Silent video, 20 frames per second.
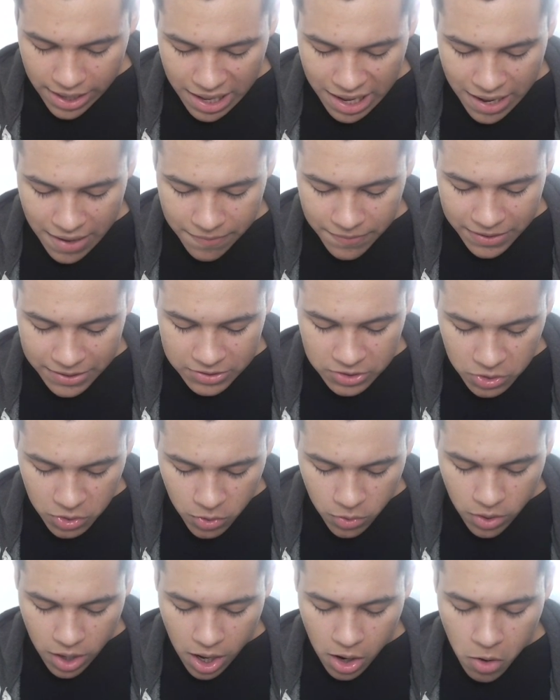And they
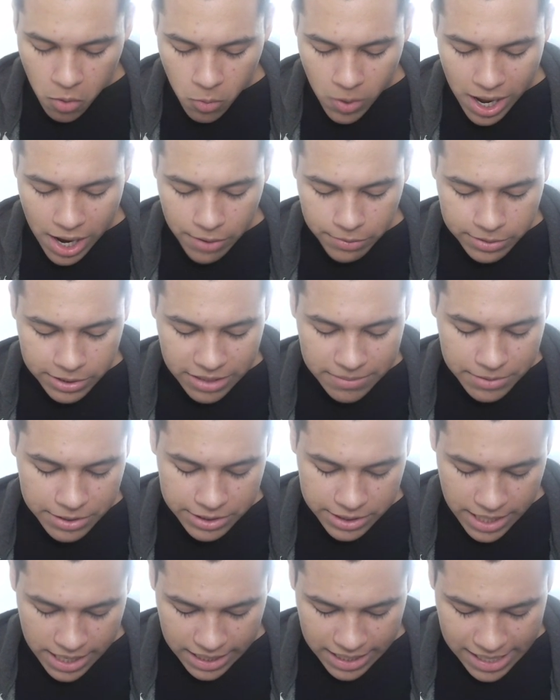do... Oh, wow,
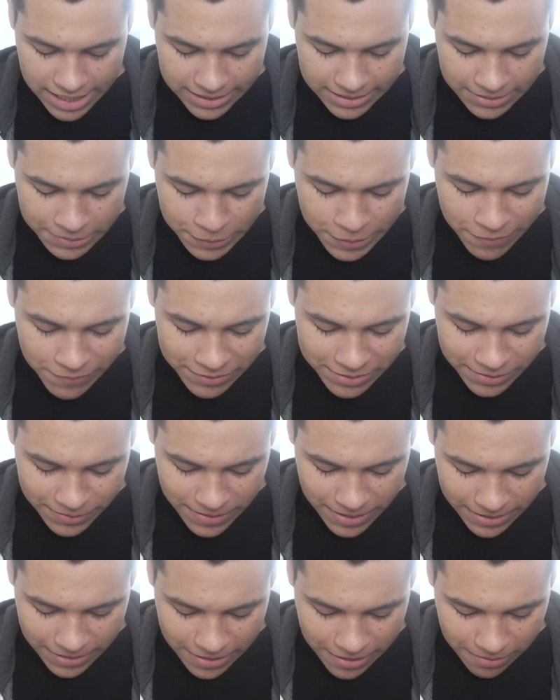Lumberjack. I didn't even see
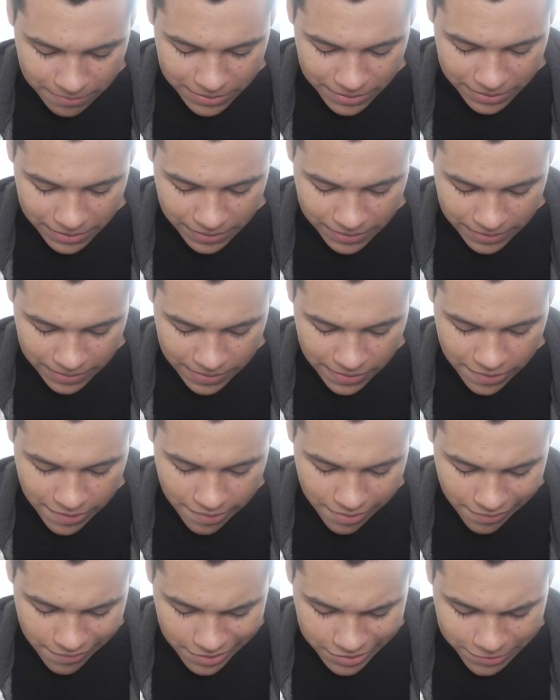that coming.
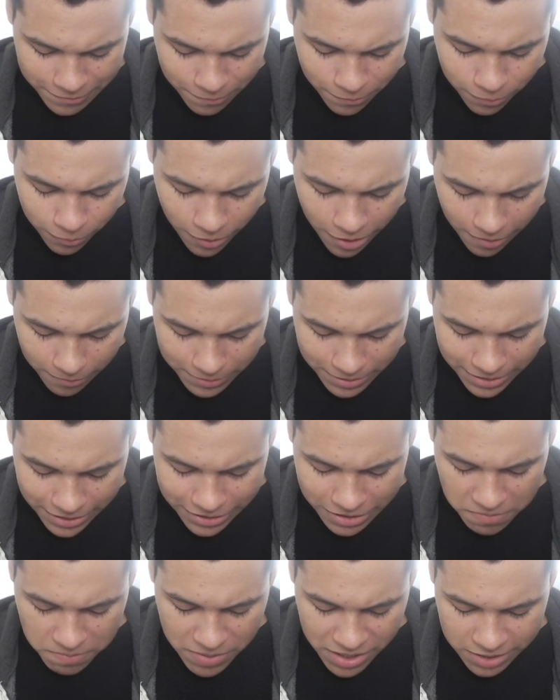That's probably
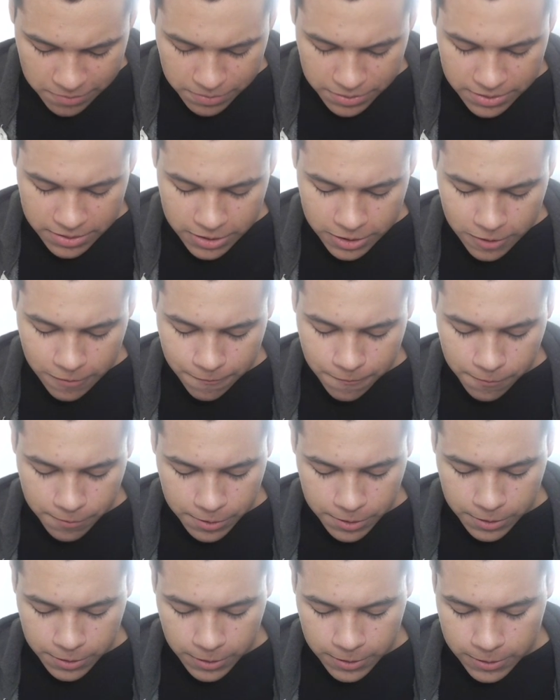not the best position for
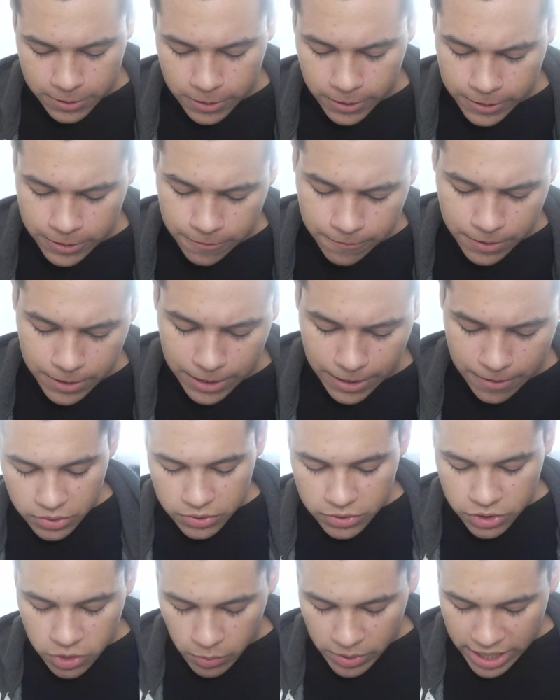the Elixir Collector right now.
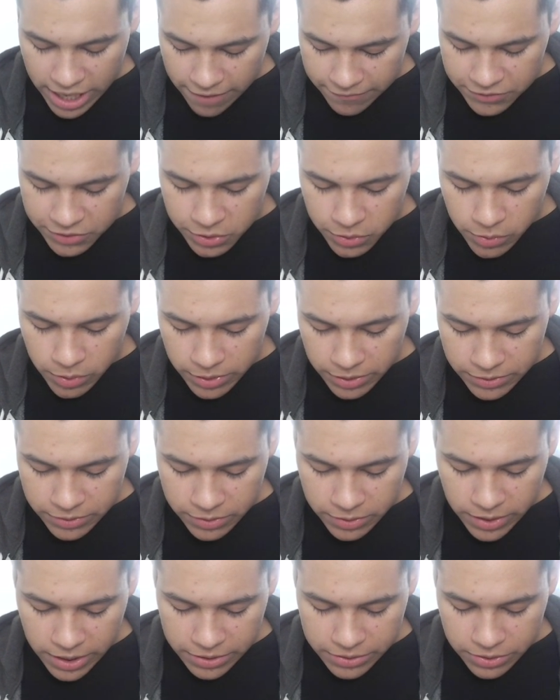So we have two Elixir
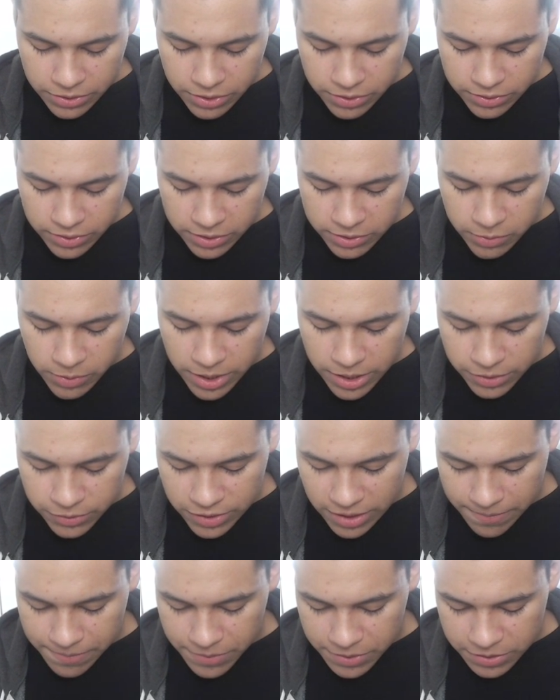Collectors. Let's go ahead and
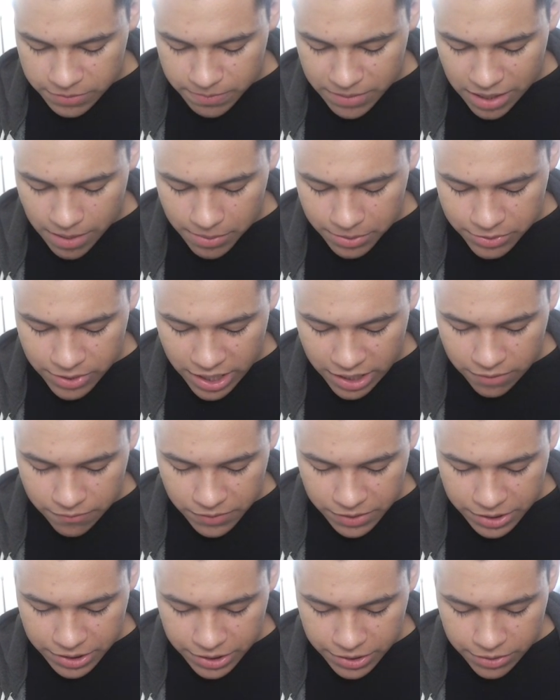drop this Baby Dragon
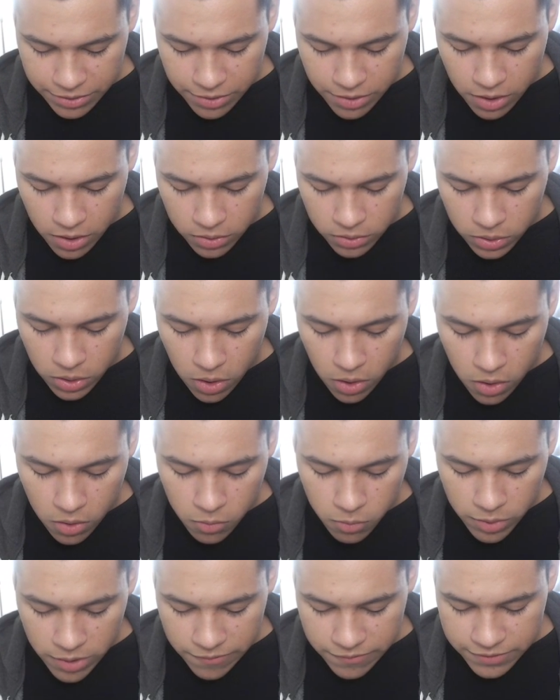right here
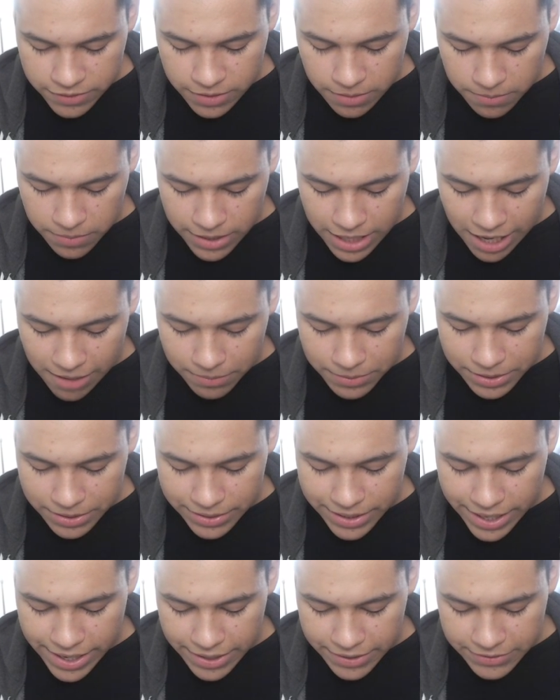along with some Goblin
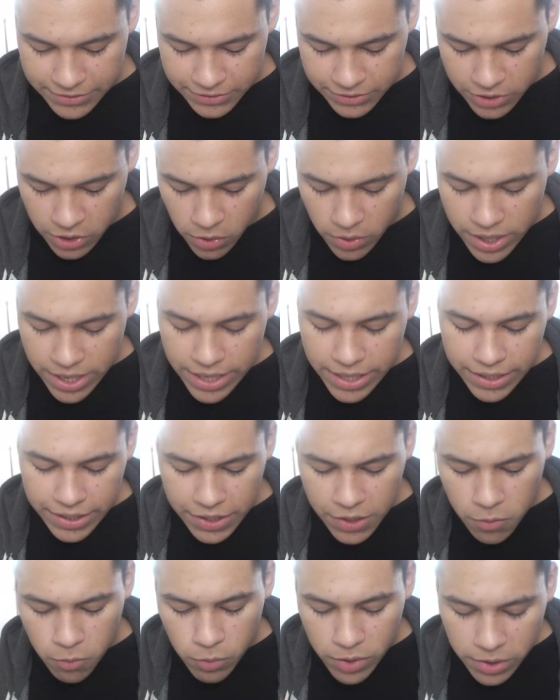Gang. So
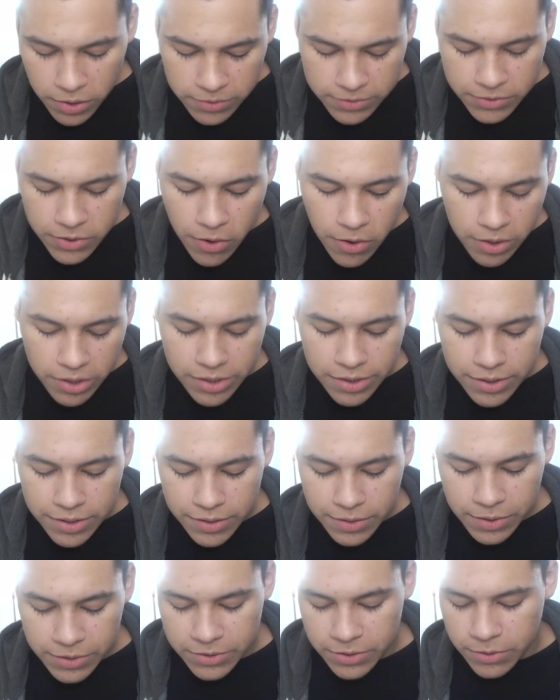he will target the
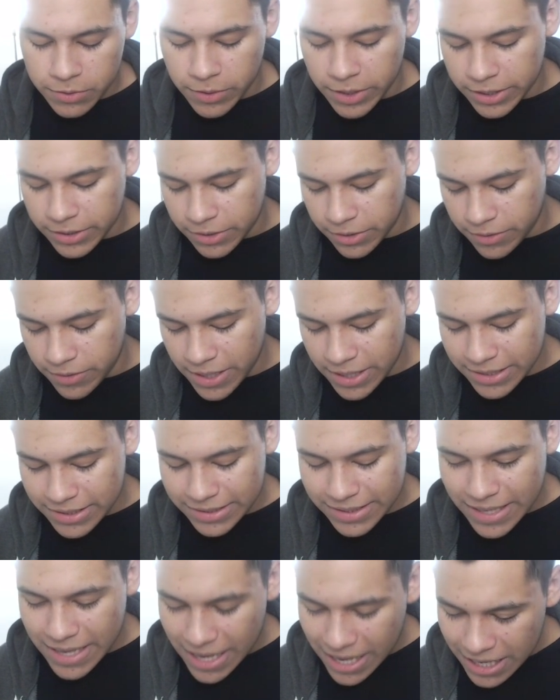Elixir Collector. That's
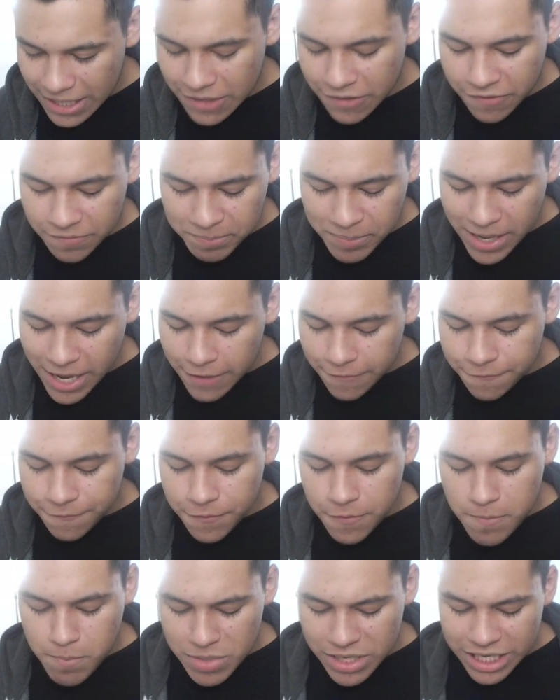kind of bad
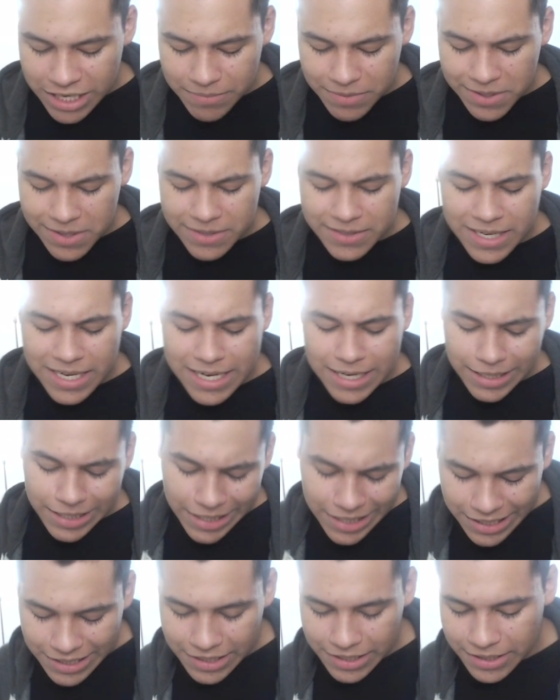for me because I
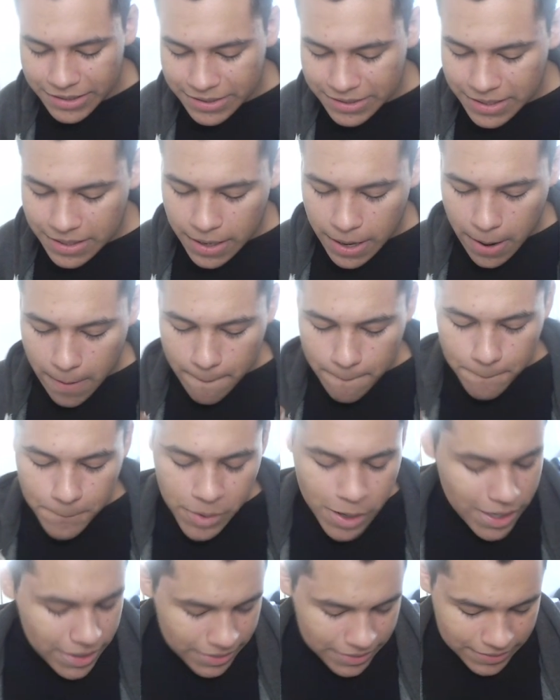need it.
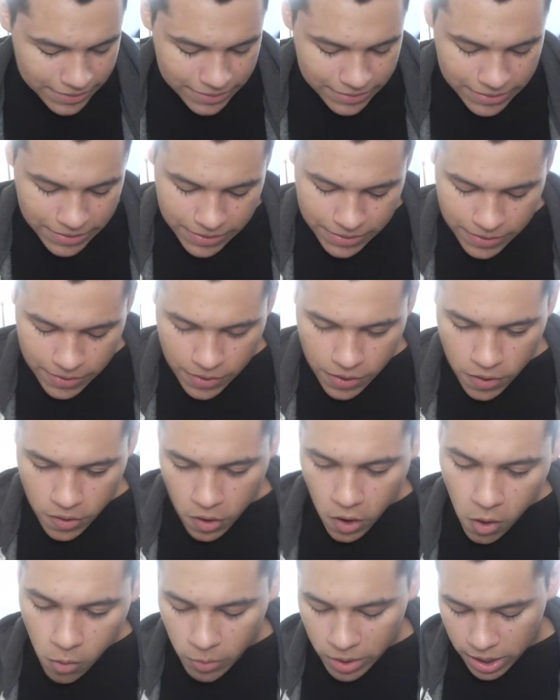But
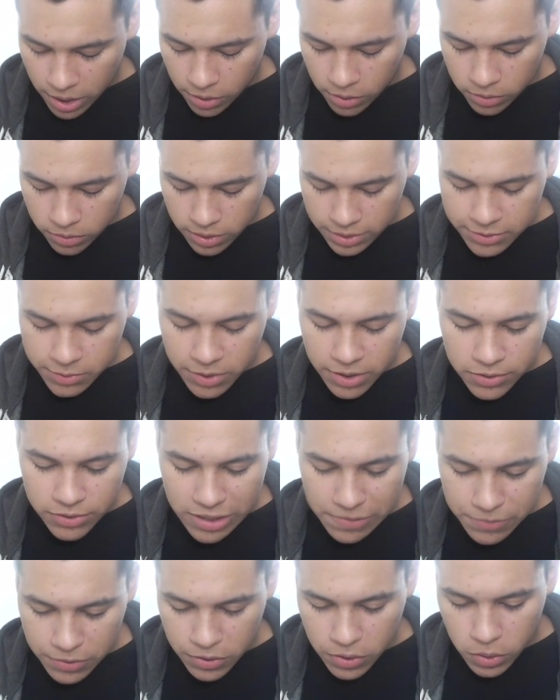Oh well, let's go ahead and
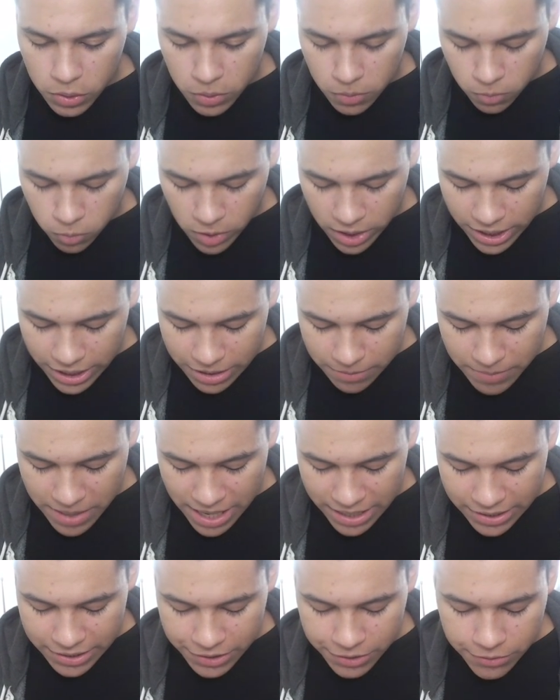drop the golem right in the
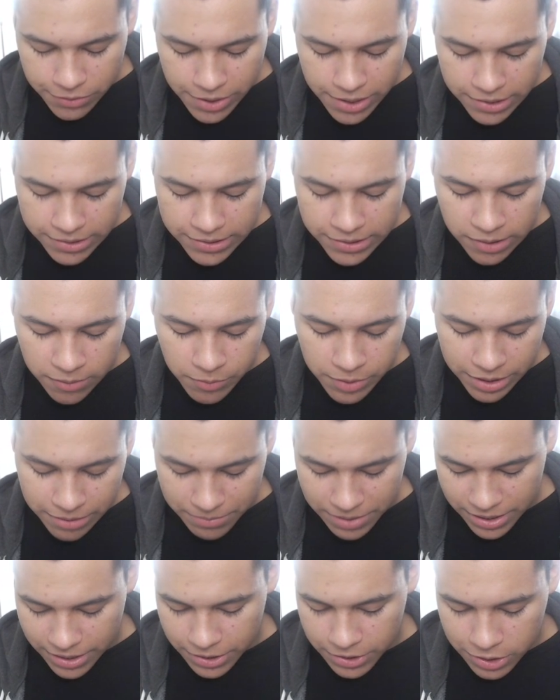back here and see if we can
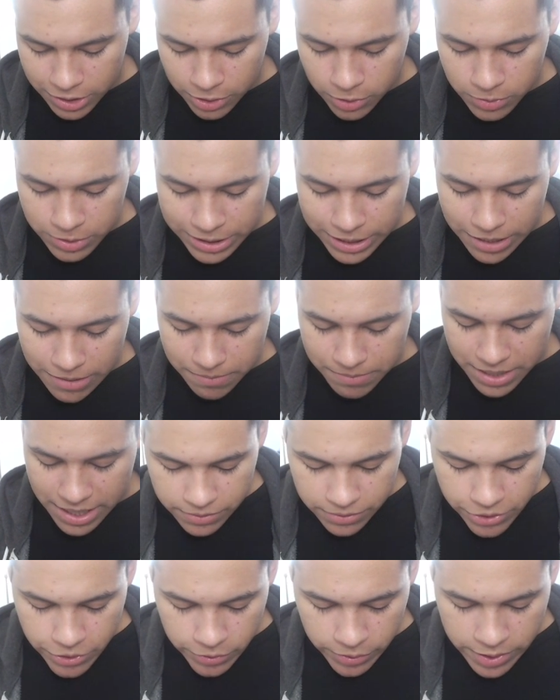make a huge
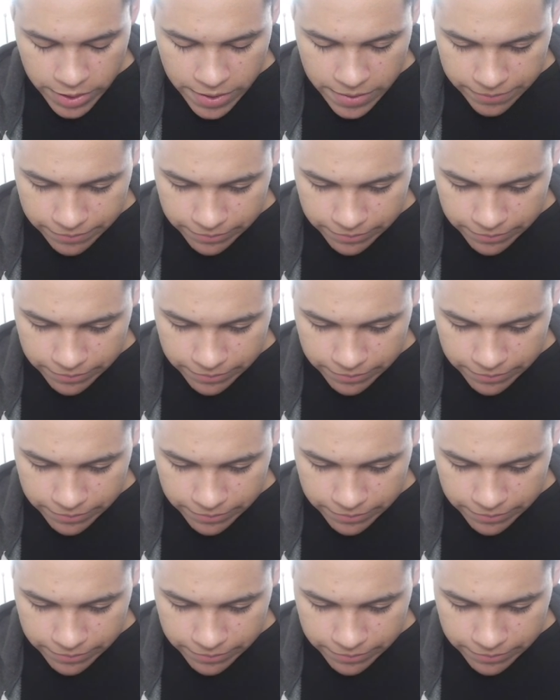comeback. Okay,